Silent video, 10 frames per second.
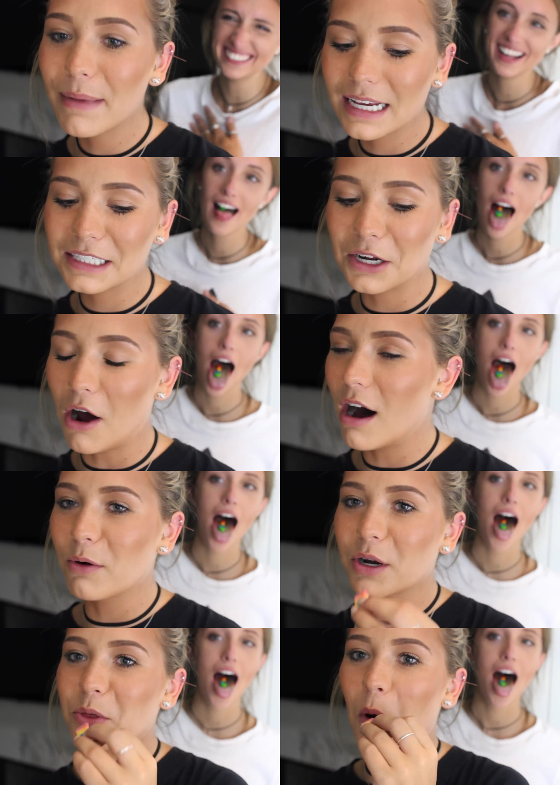Speaker 1: makes it
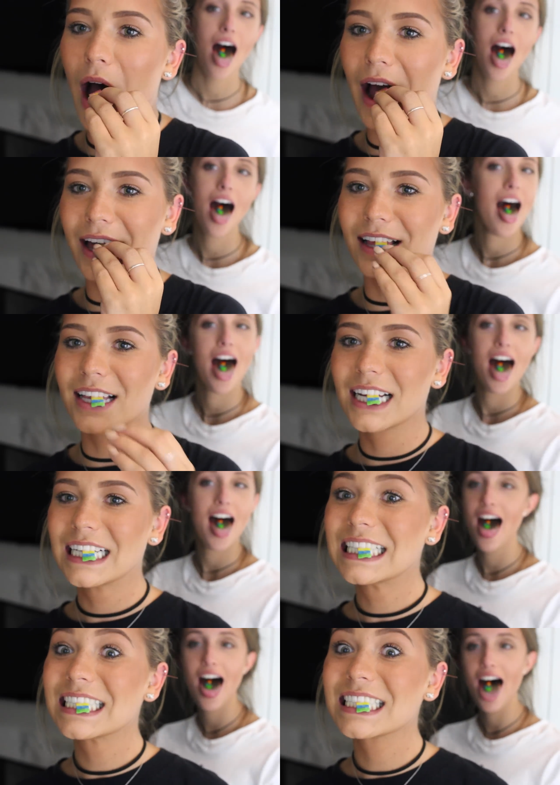all worthwhile.
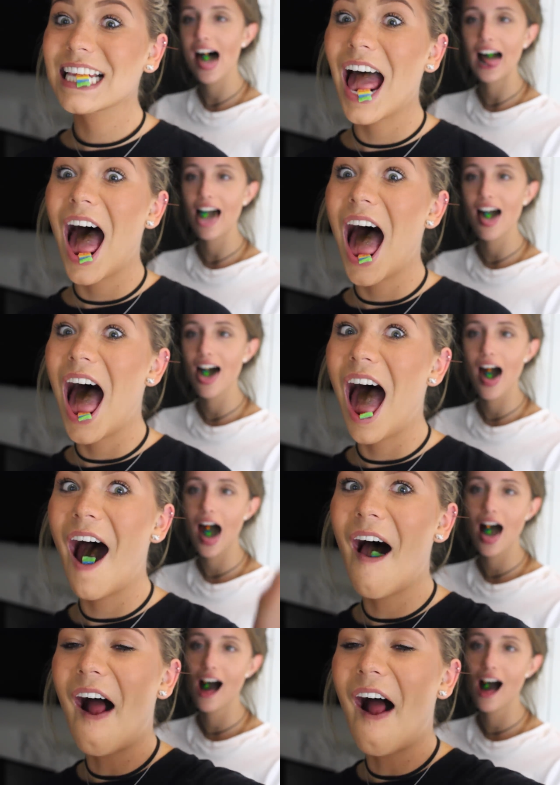Uh.